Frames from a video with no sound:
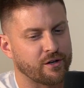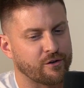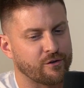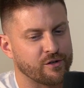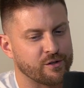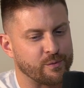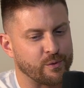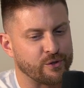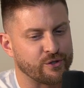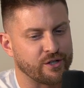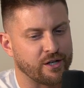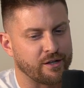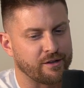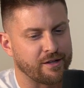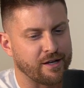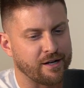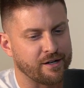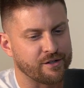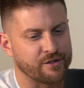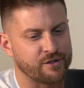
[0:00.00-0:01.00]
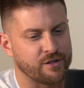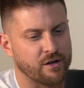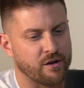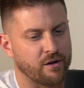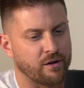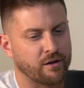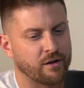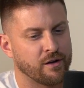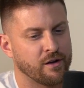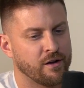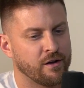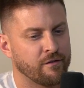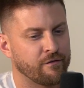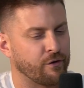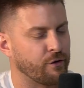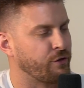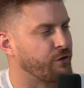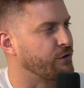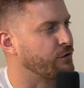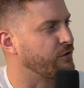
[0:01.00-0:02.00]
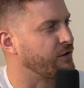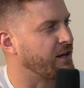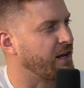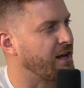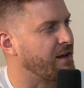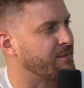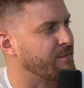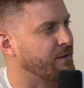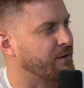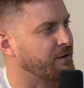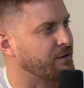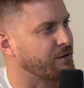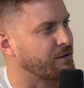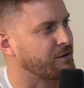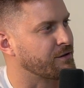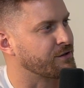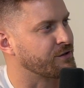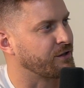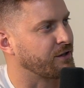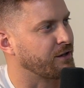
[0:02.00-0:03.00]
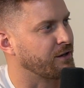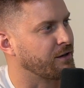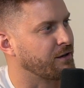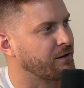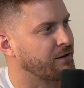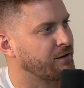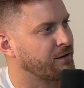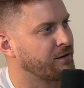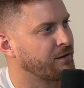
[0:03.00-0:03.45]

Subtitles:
Chris Boucher, Thaddeus Young for $38 million a year.